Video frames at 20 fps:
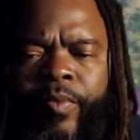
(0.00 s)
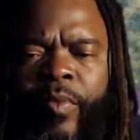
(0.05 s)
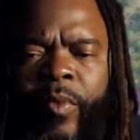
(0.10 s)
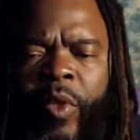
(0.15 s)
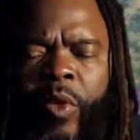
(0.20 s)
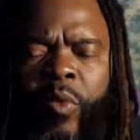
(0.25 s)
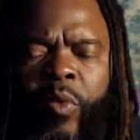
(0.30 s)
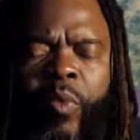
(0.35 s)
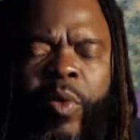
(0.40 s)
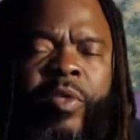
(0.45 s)

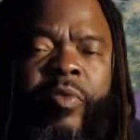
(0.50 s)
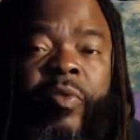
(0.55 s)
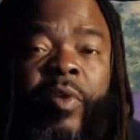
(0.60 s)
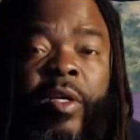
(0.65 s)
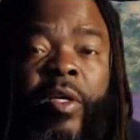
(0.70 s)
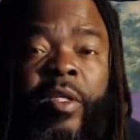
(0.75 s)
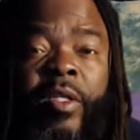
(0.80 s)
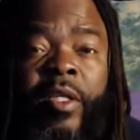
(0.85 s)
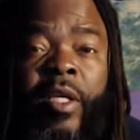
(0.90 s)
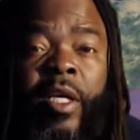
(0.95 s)
wish for
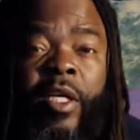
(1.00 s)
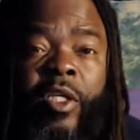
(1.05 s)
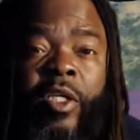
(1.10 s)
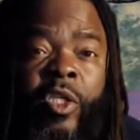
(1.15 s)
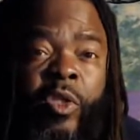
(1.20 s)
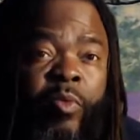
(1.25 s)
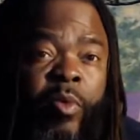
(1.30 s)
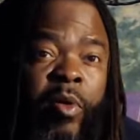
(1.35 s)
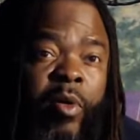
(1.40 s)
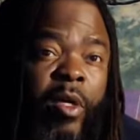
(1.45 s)
other things,
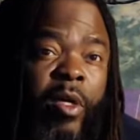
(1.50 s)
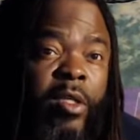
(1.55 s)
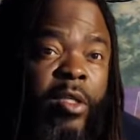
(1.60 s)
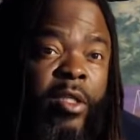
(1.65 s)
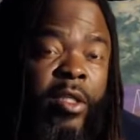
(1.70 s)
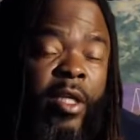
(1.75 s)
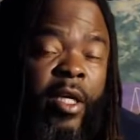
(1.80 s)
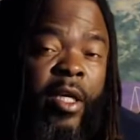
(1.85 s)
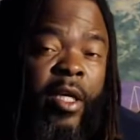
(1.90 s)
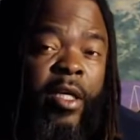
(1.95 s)
you want other
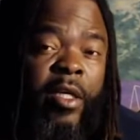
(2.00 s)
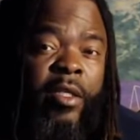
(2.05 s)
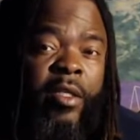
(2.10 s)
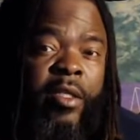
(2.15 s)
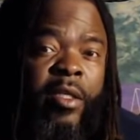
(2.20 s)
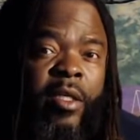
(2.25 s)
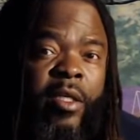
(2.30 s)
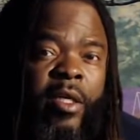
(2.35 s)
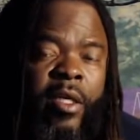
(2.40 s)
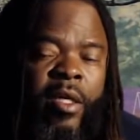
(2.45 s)

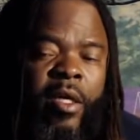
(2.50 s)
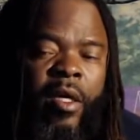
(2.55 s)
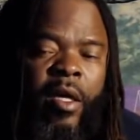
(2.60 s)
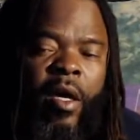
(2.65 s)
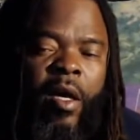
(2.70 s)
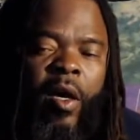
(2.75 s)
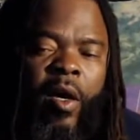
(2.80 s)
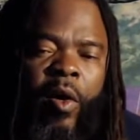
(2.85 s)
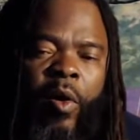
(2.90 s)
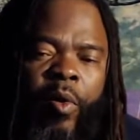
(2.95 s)
things,
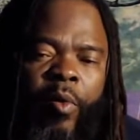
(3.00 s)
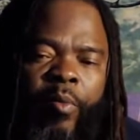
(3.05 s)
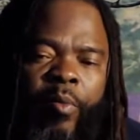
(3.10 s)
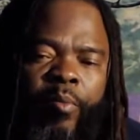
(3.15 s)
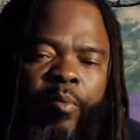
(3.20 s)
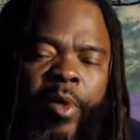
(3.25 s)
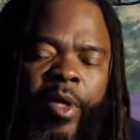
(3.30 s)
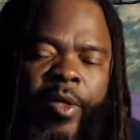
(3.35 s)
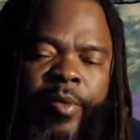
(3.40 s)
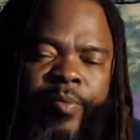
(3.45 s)

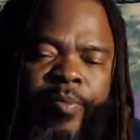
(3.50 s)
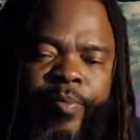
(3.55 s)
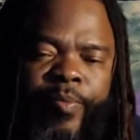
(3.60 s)
but